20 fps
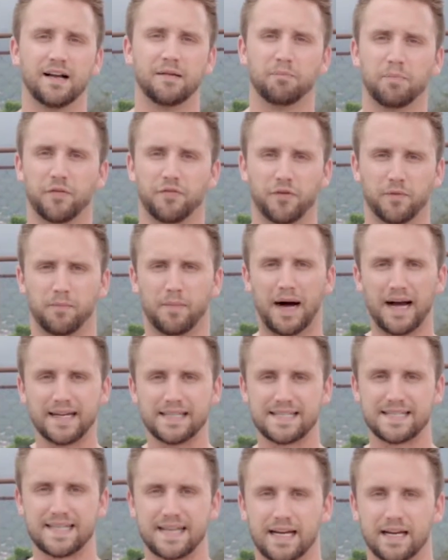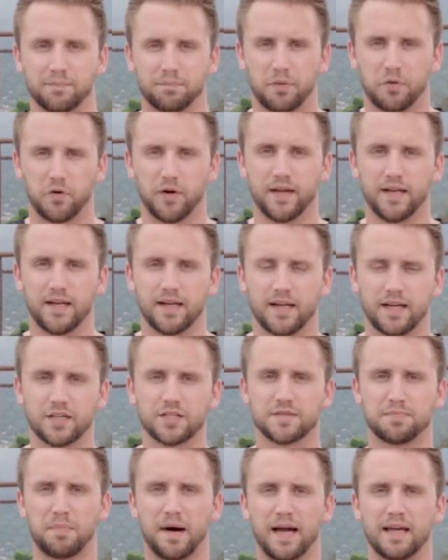But from my standpoint,
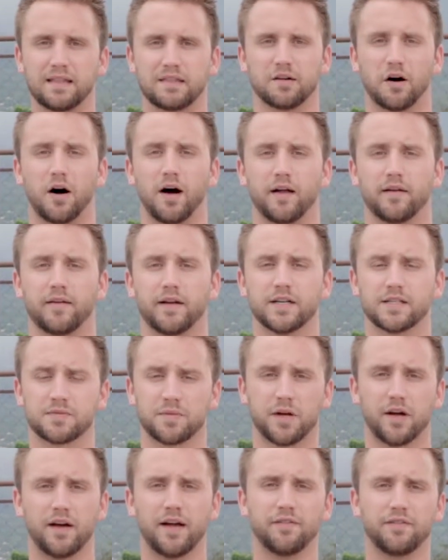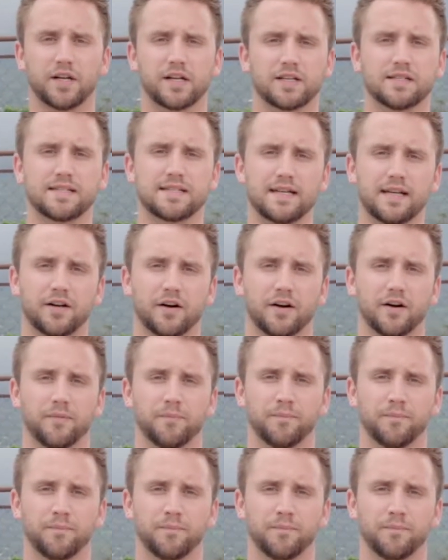here's my thought. Here's what I'll have you consider.